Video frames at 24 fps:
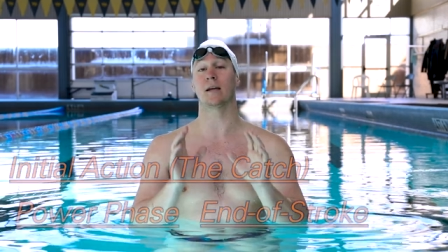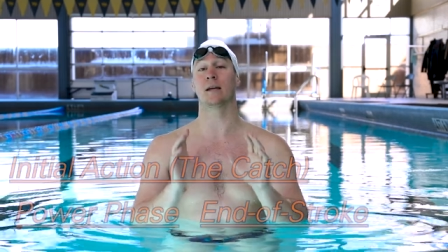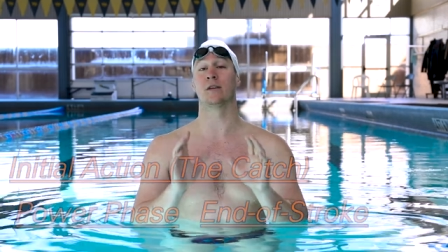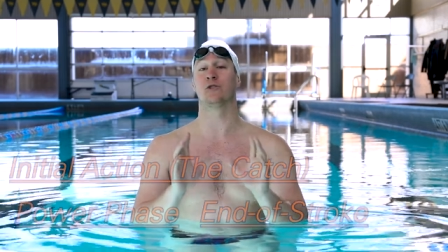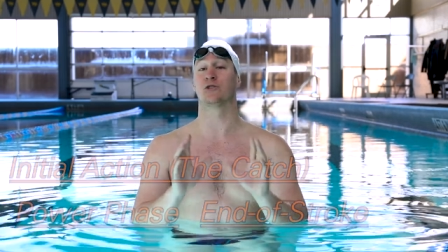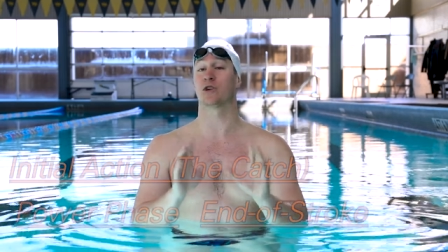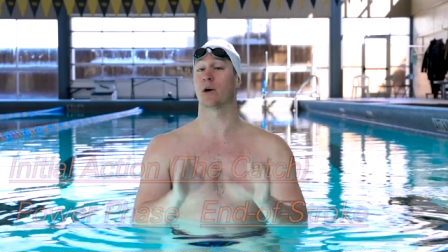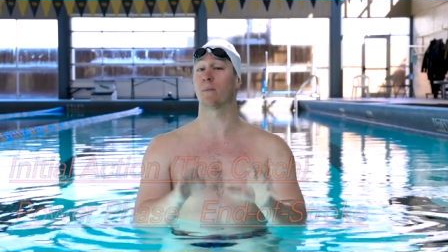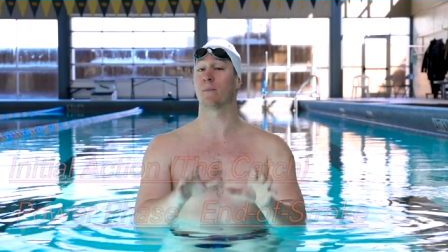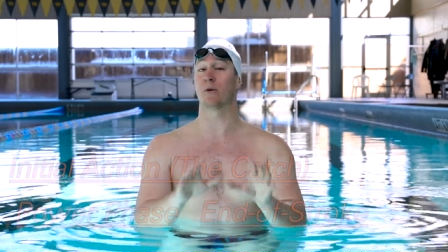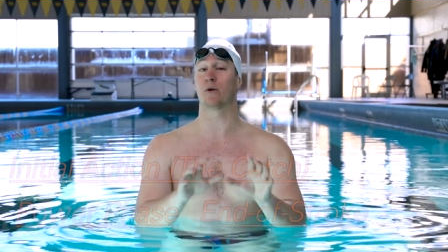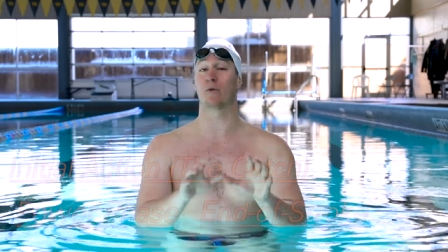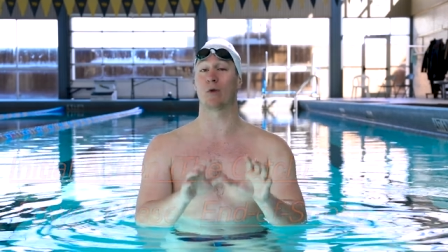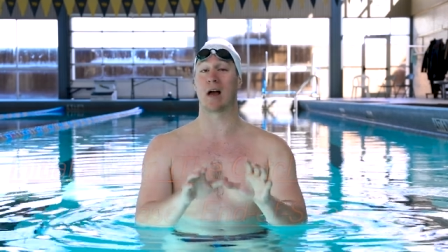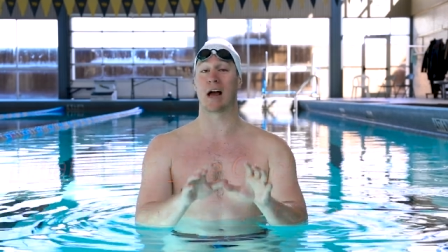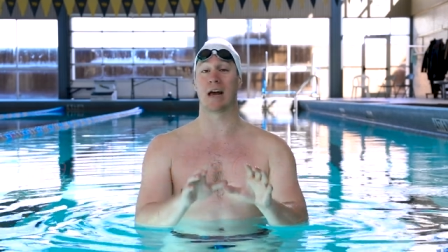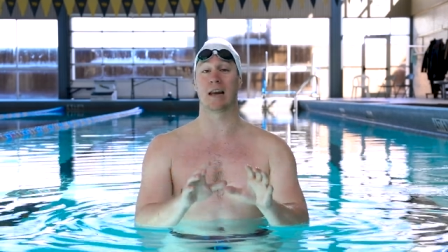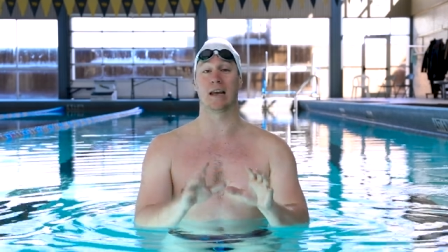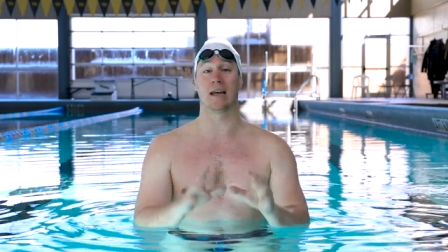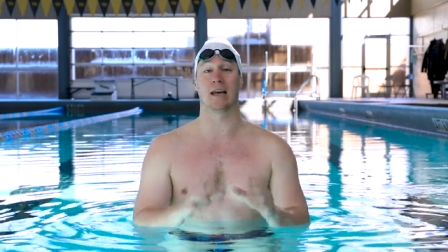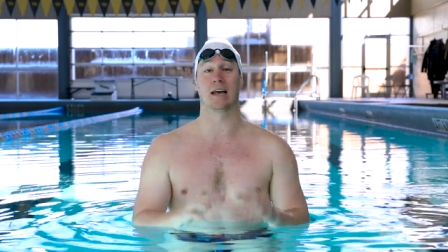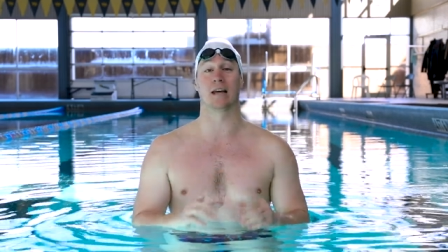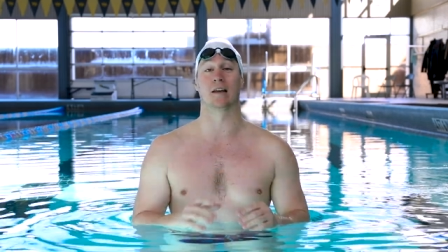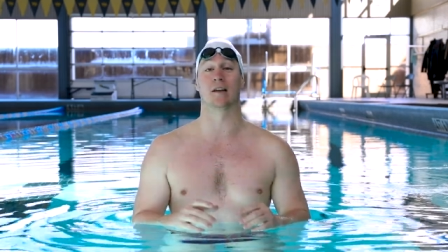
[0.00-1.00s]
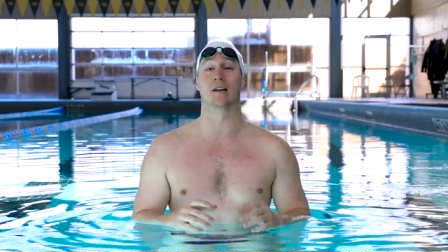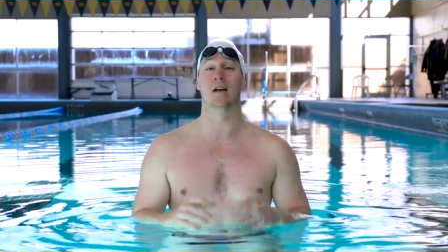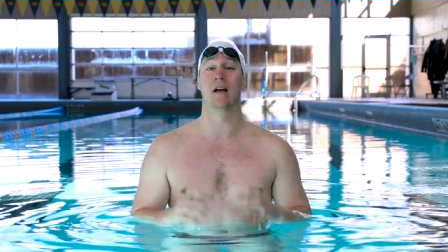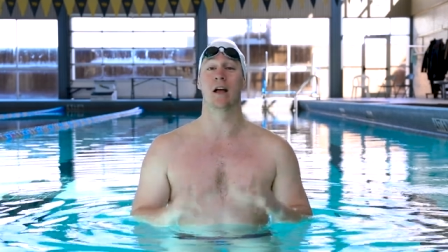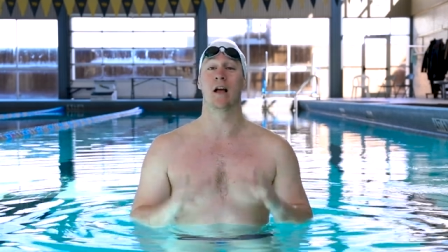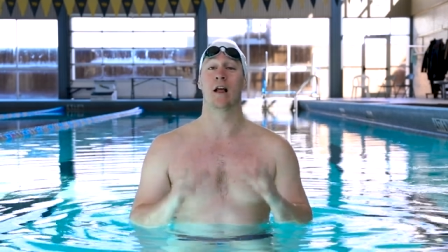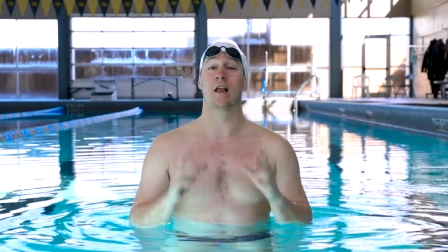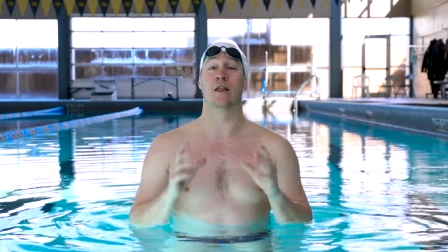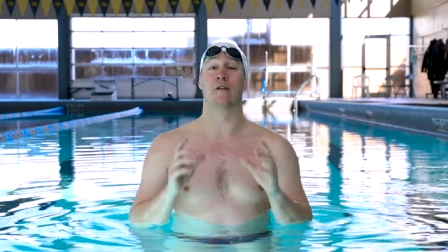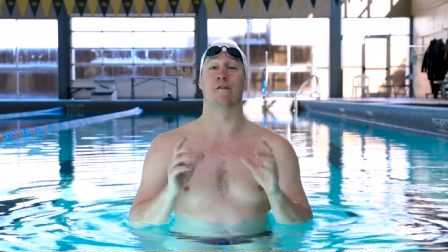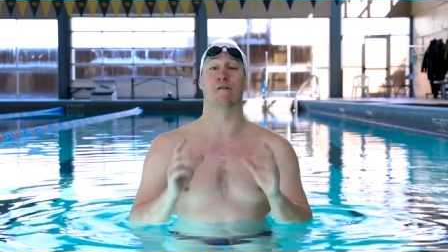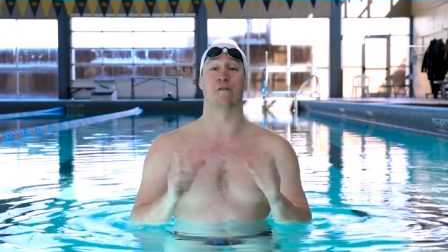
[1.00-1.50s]
Jumping right in,
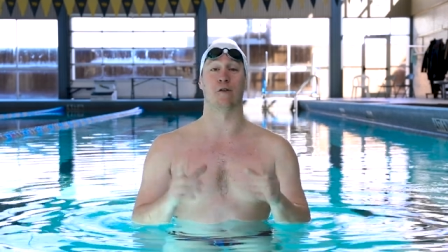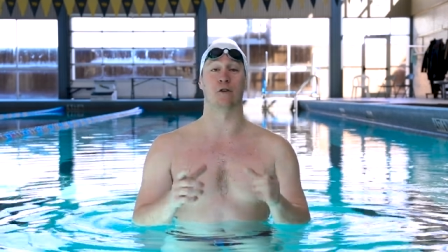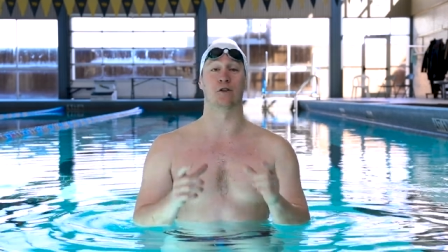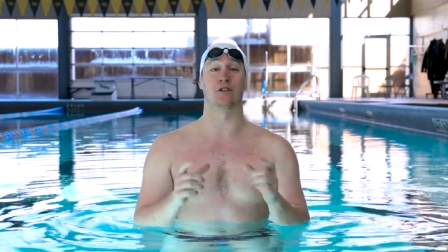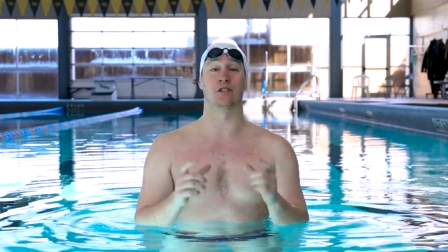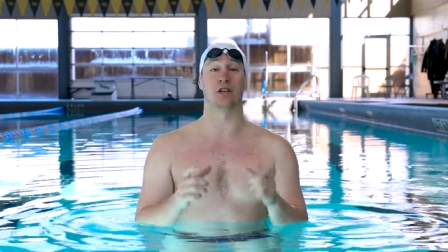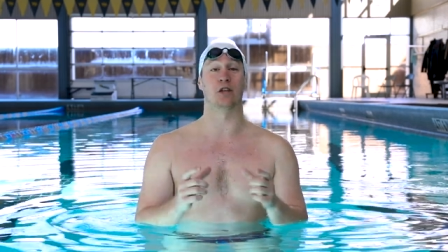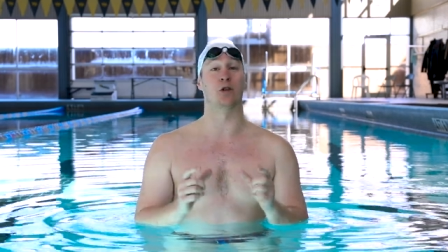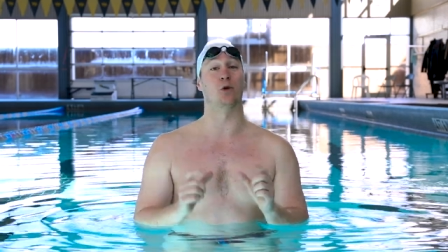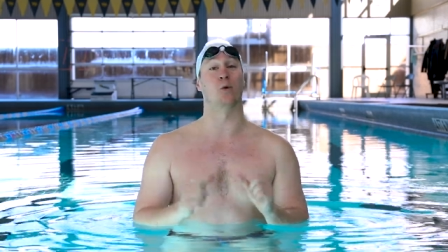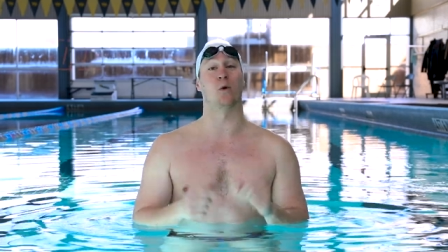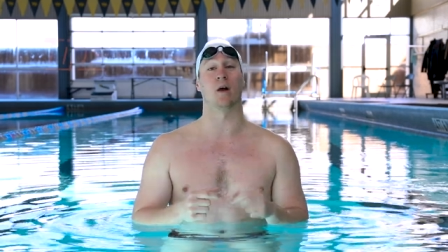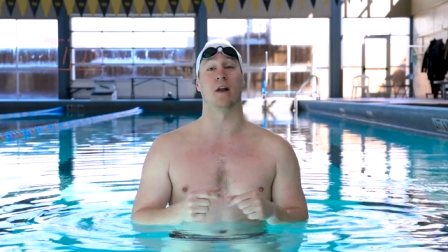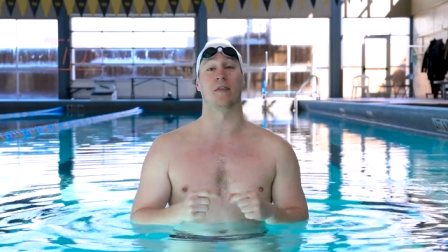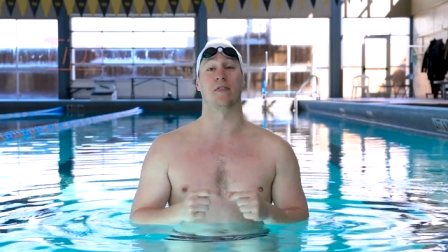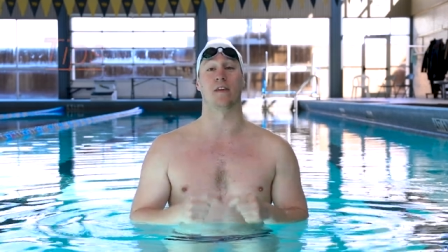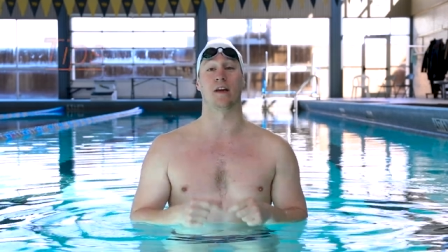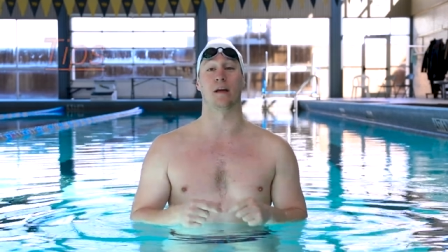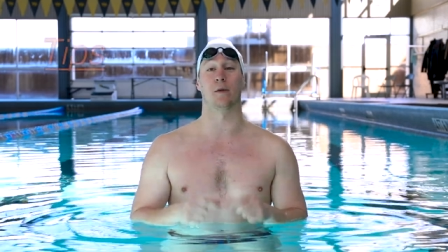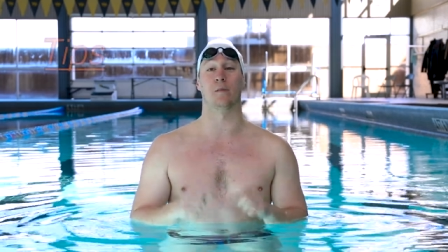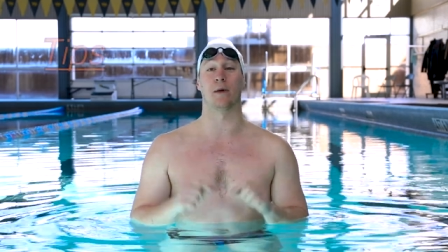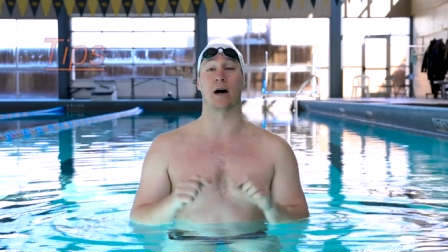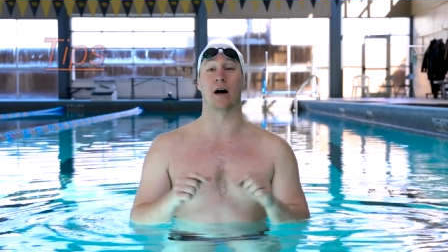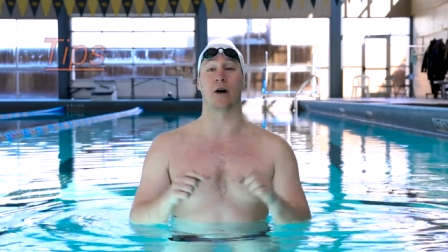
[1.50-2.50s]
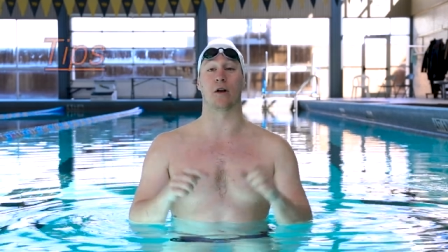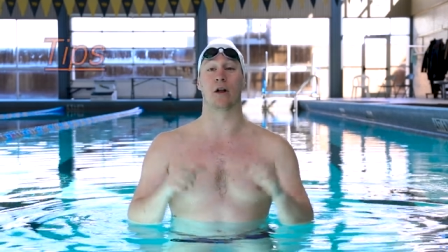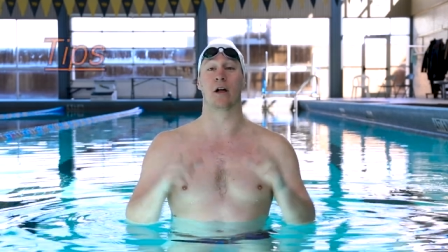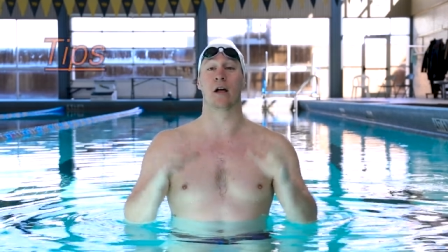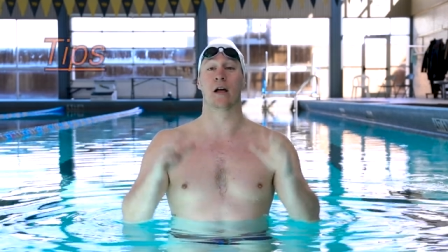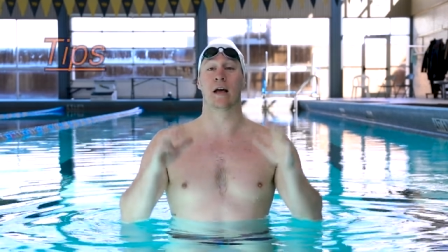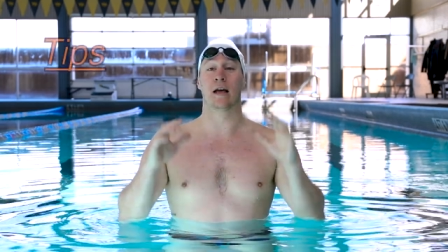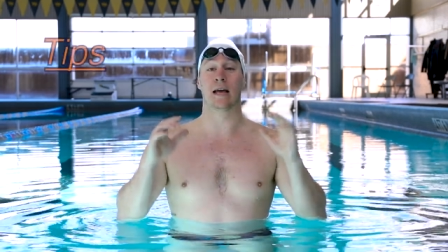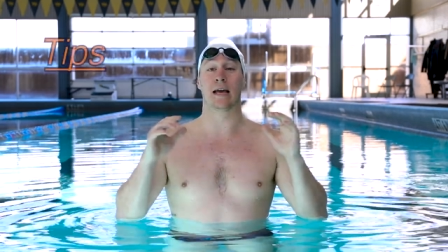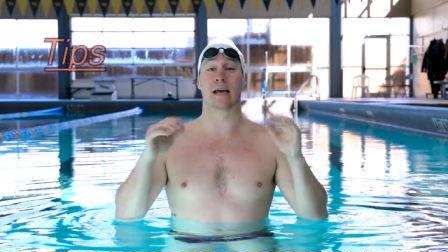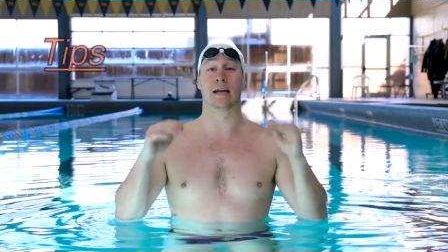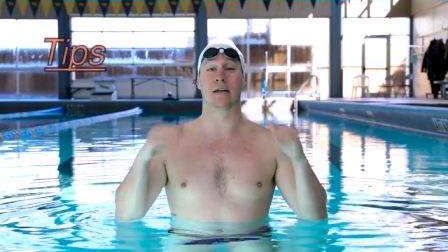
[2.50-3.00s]
the first thing you want to think about
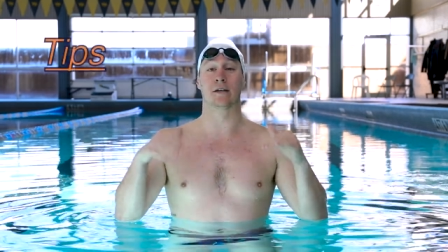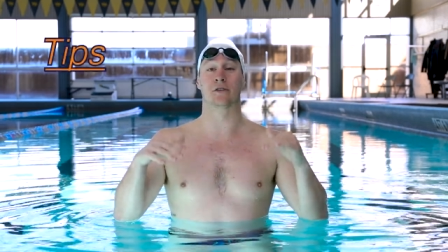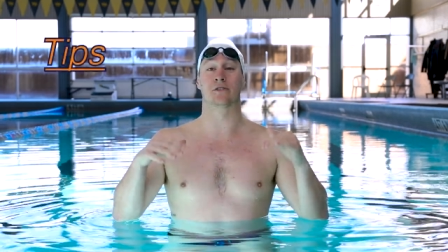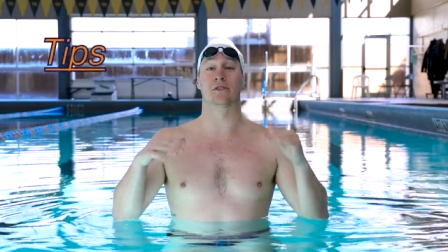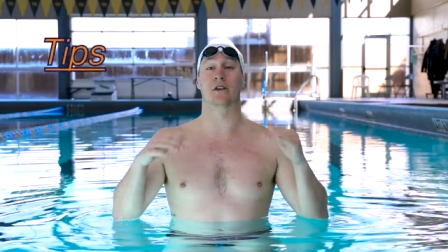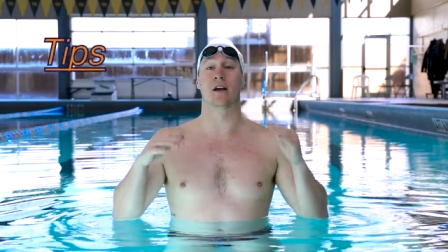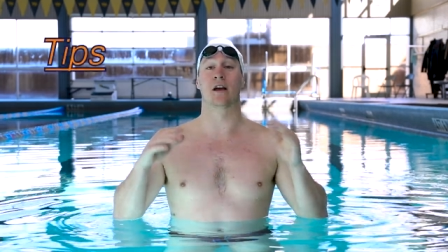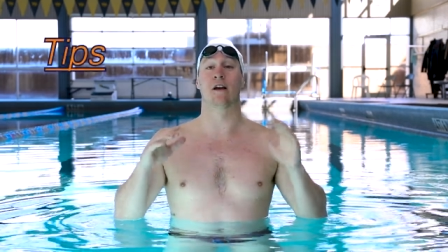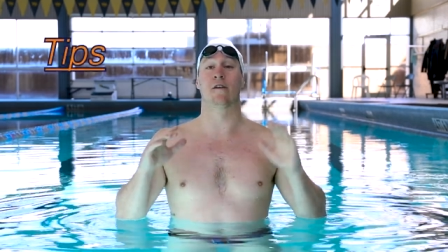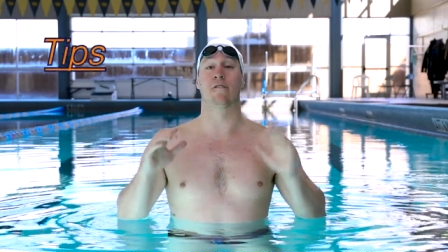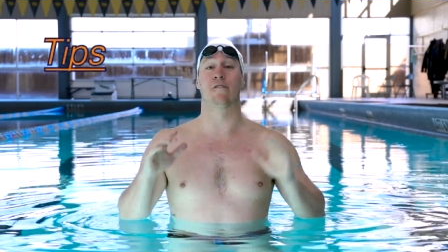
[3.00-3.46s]
is